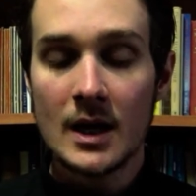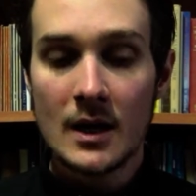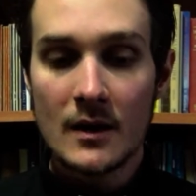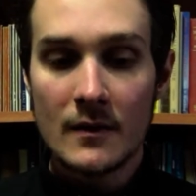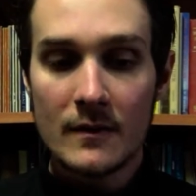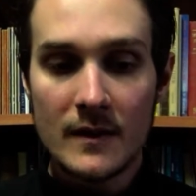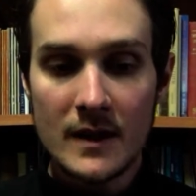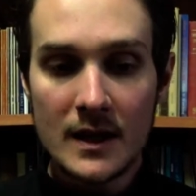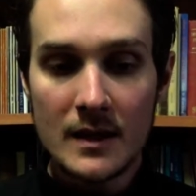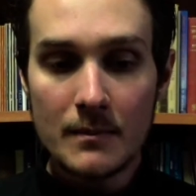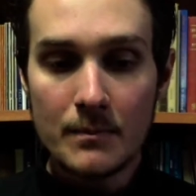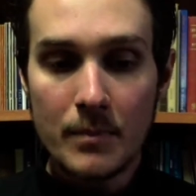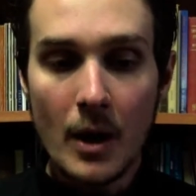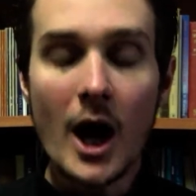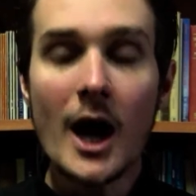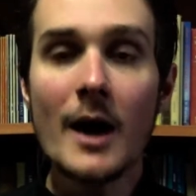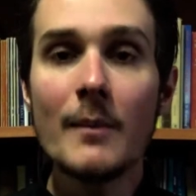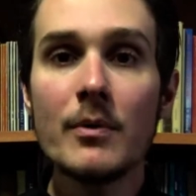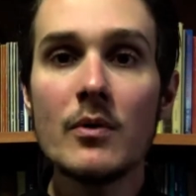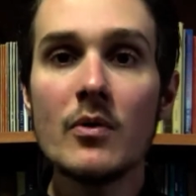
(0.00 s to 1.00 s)
The
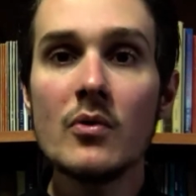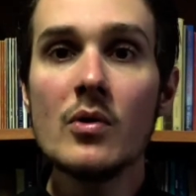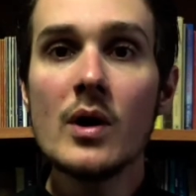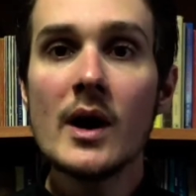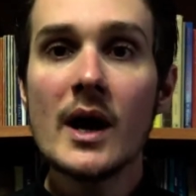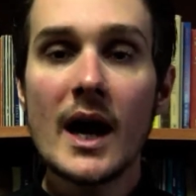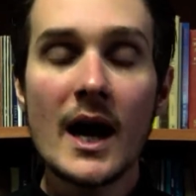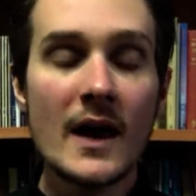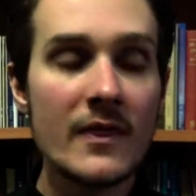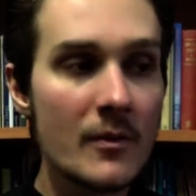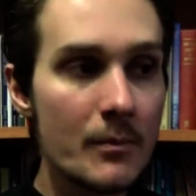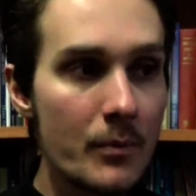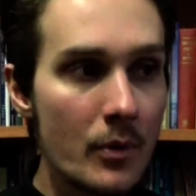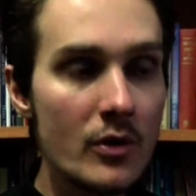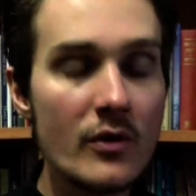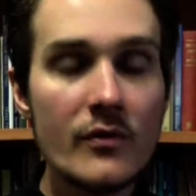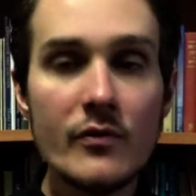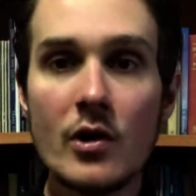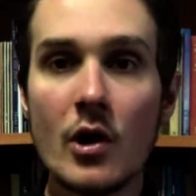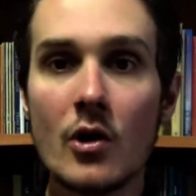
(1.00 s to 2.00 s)
Bible and the
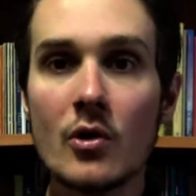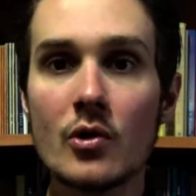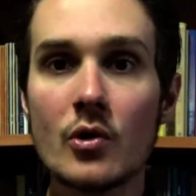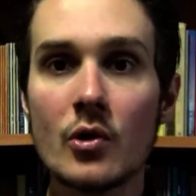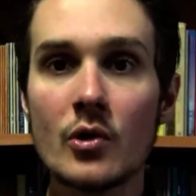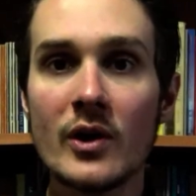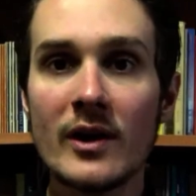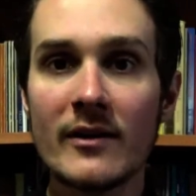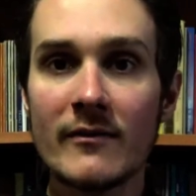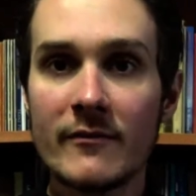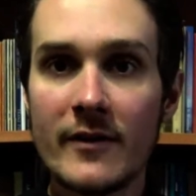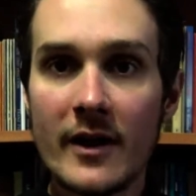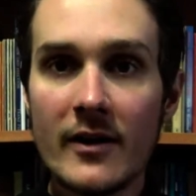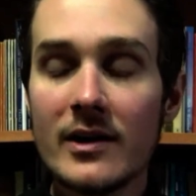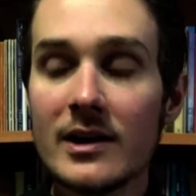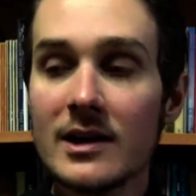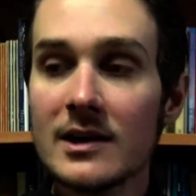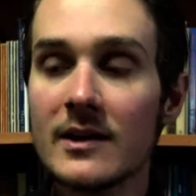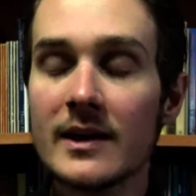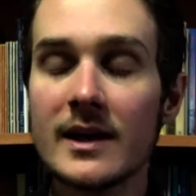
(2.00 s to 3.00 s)
Book of Concord are
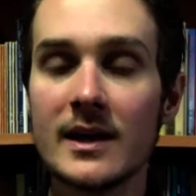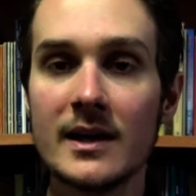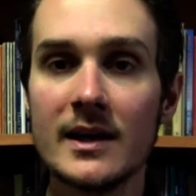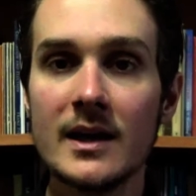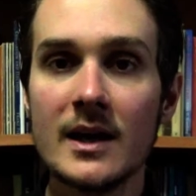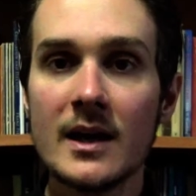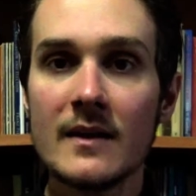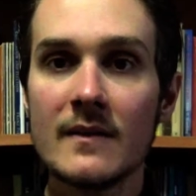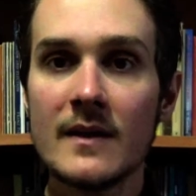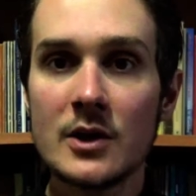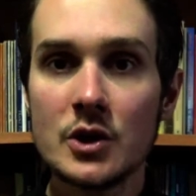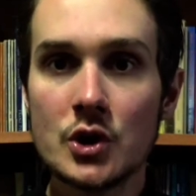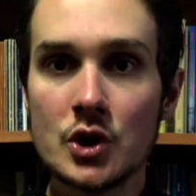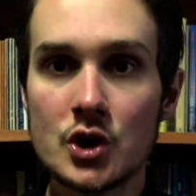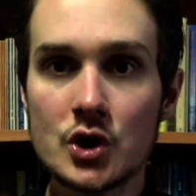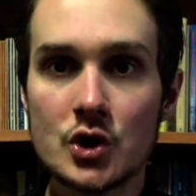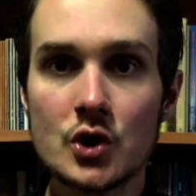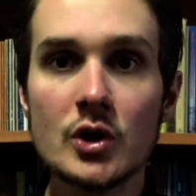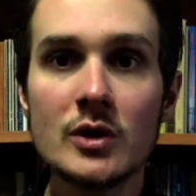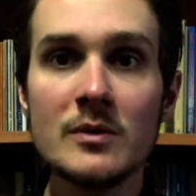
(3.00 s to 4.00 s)
very clear that you
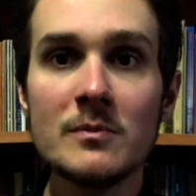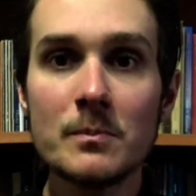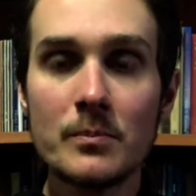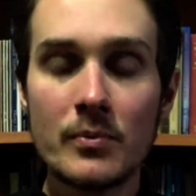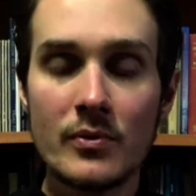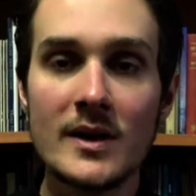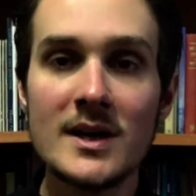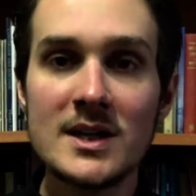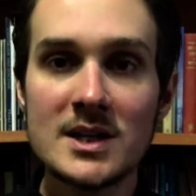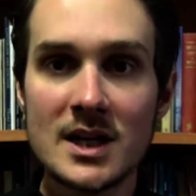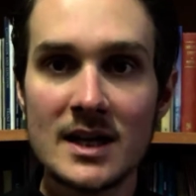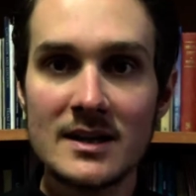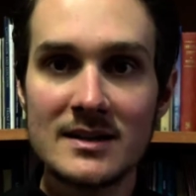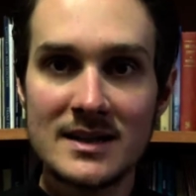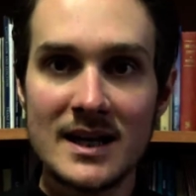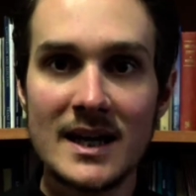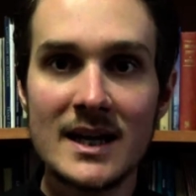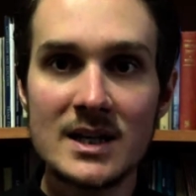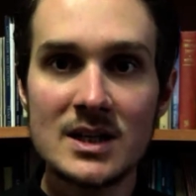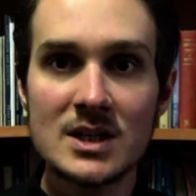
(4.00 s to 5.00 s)
shouldn't preach and
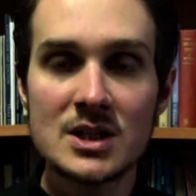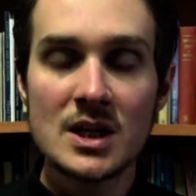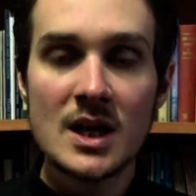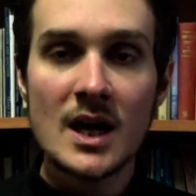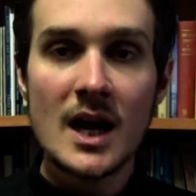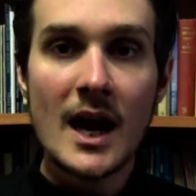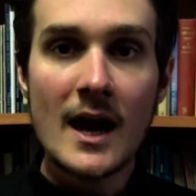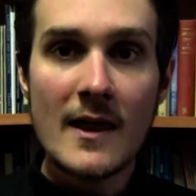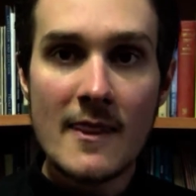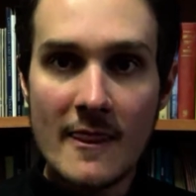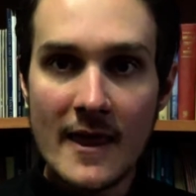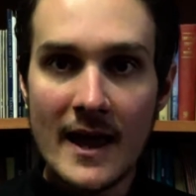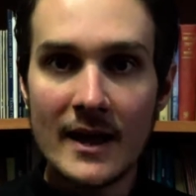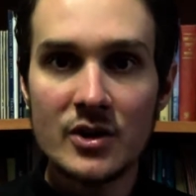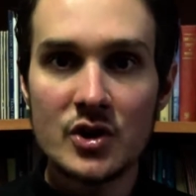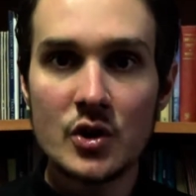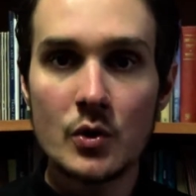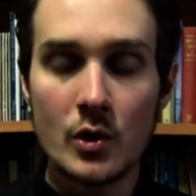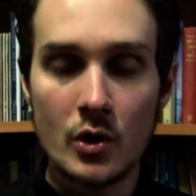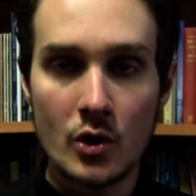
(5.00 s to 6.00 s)
teach
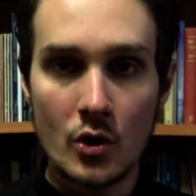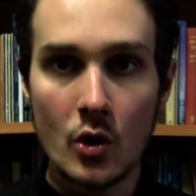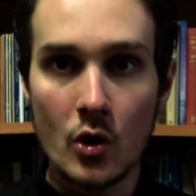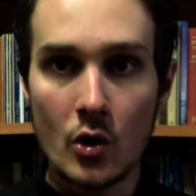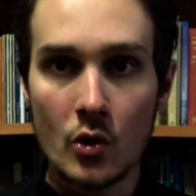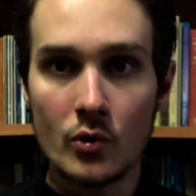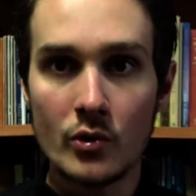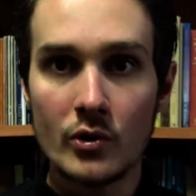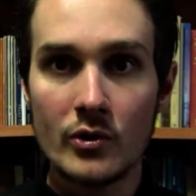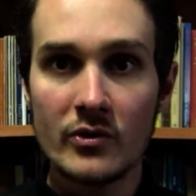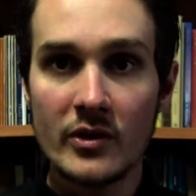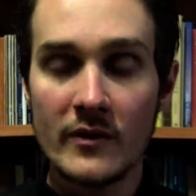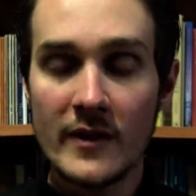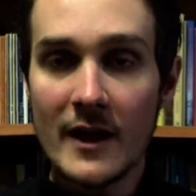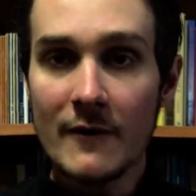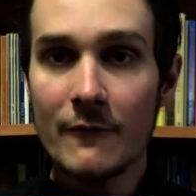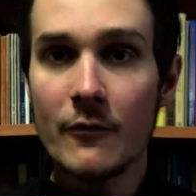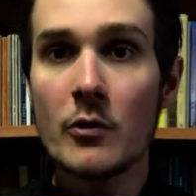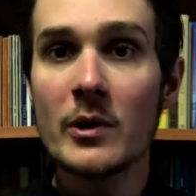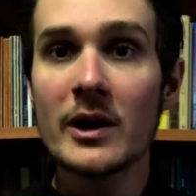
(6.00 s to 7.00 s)
unless you are called. So
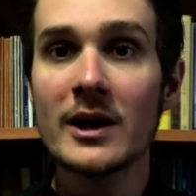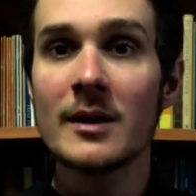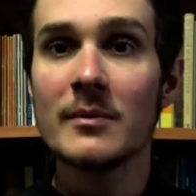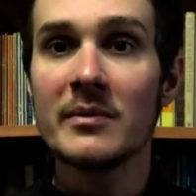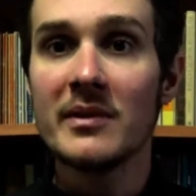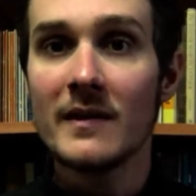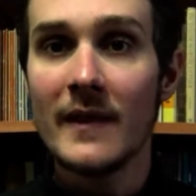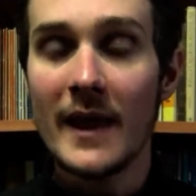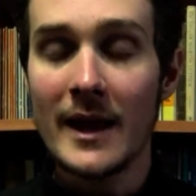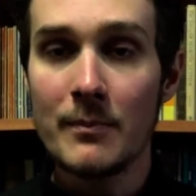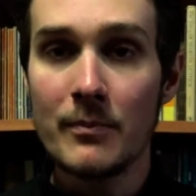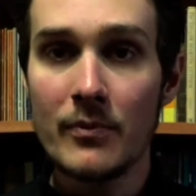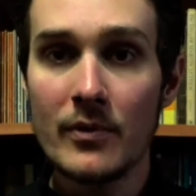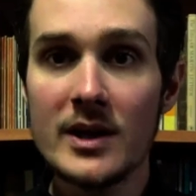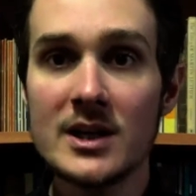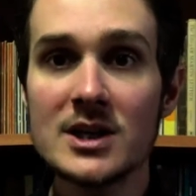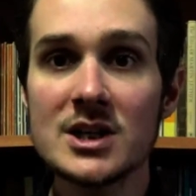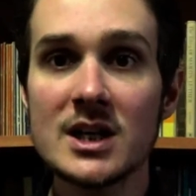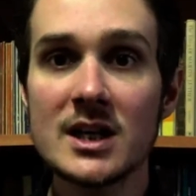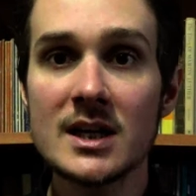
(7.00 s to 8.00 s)
therefore, when it comes to lay
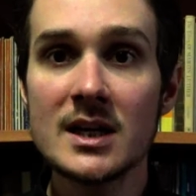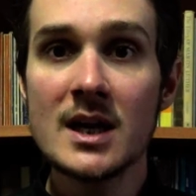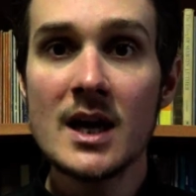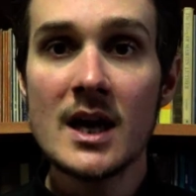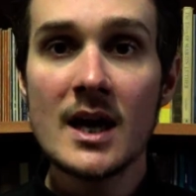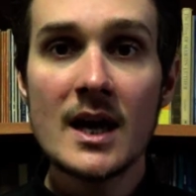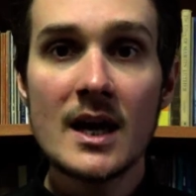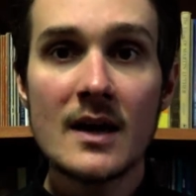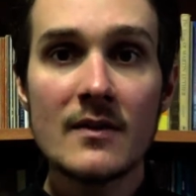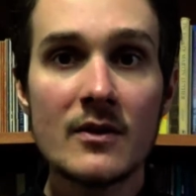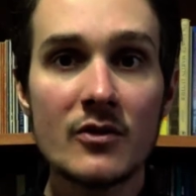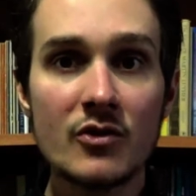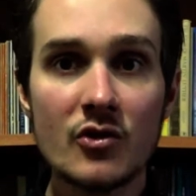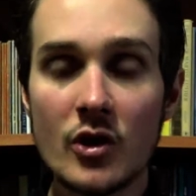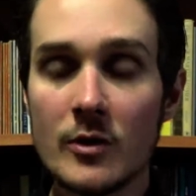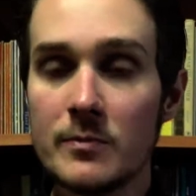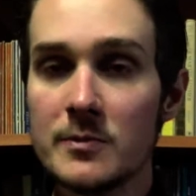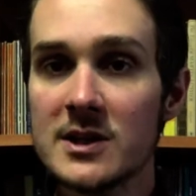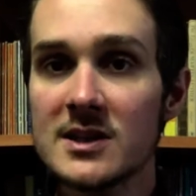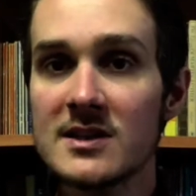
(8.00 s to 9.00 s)
preaching, the
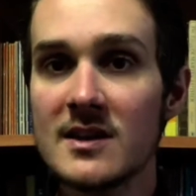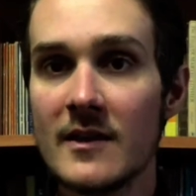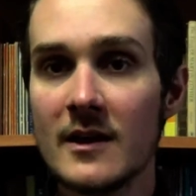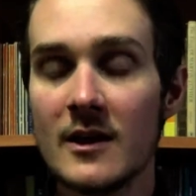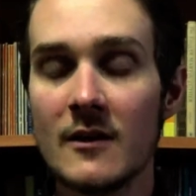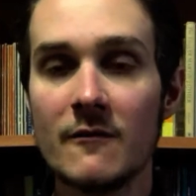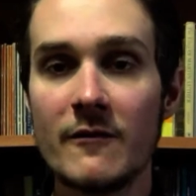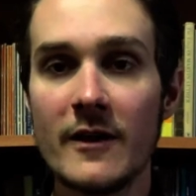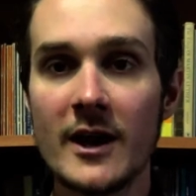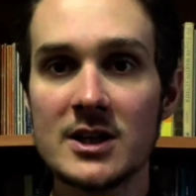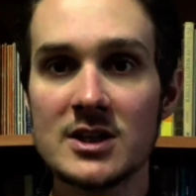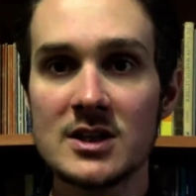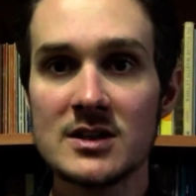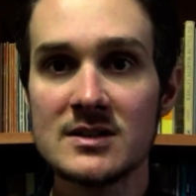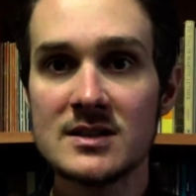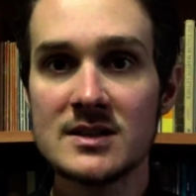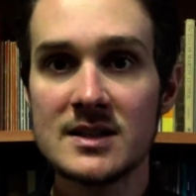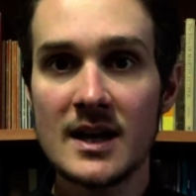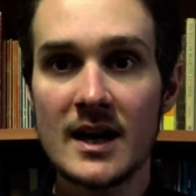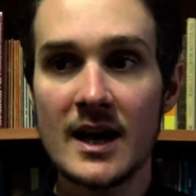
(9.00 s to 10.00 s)
scriptures and the
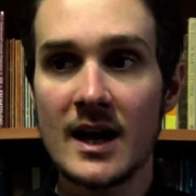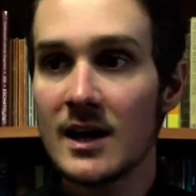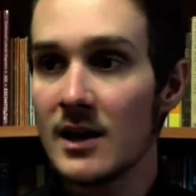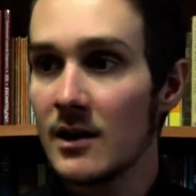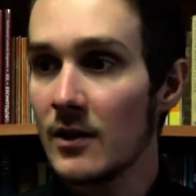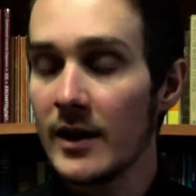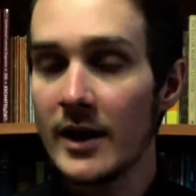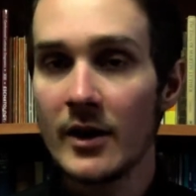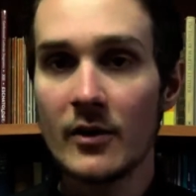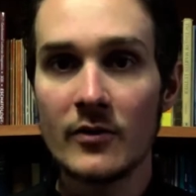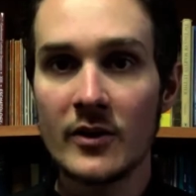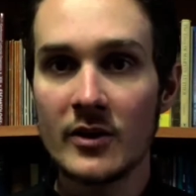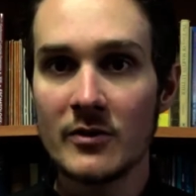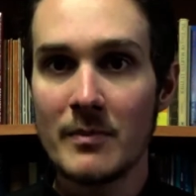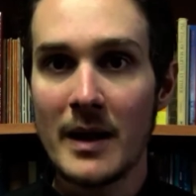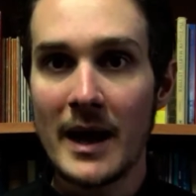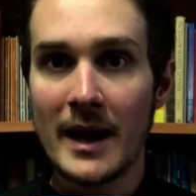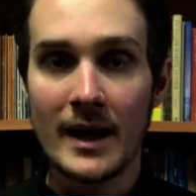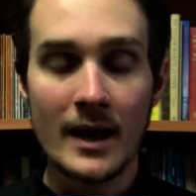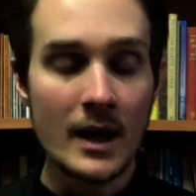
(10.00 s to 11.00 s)
confessions are clear on this
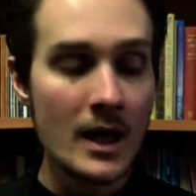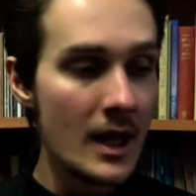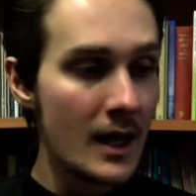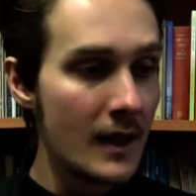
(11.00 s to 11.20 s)
matter.